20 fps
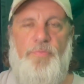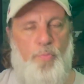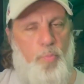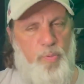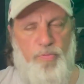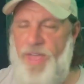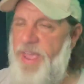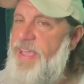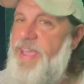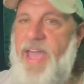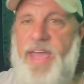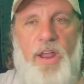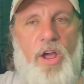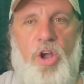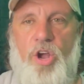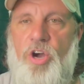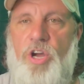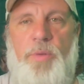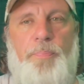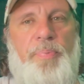They get a
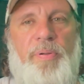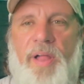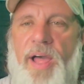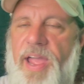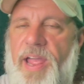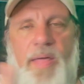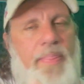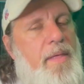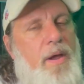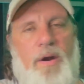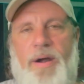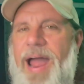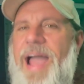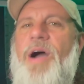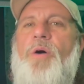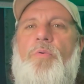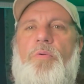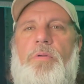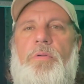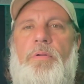good play and they're
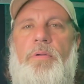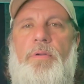out.